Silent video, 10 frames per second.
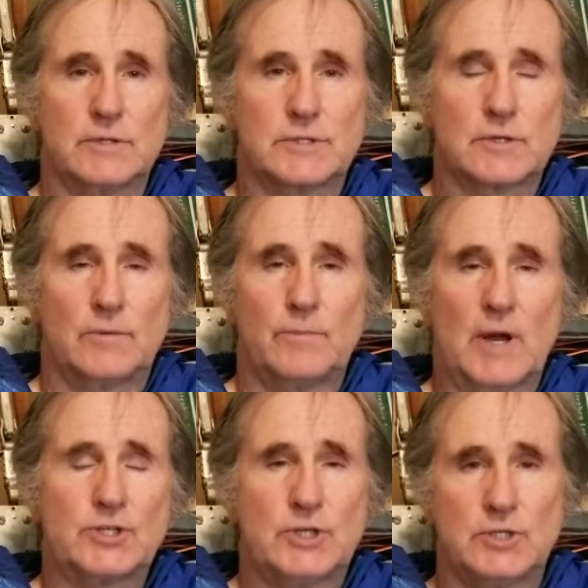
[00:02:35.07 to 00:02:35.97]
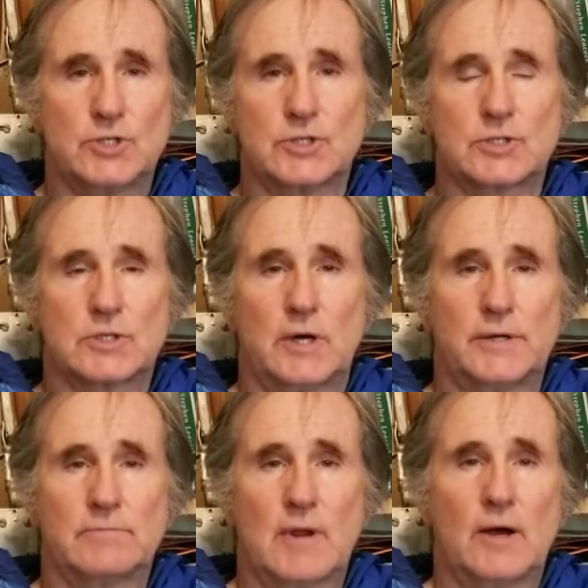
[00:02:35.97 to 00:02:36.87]
So much hinges
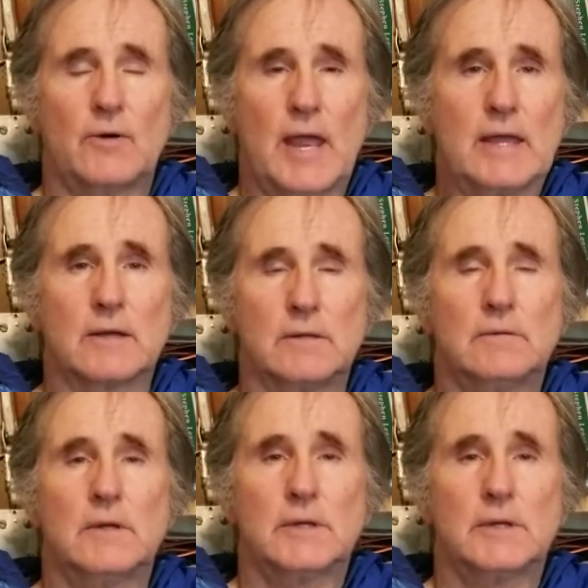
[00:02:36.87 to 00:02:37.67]
on how Hegel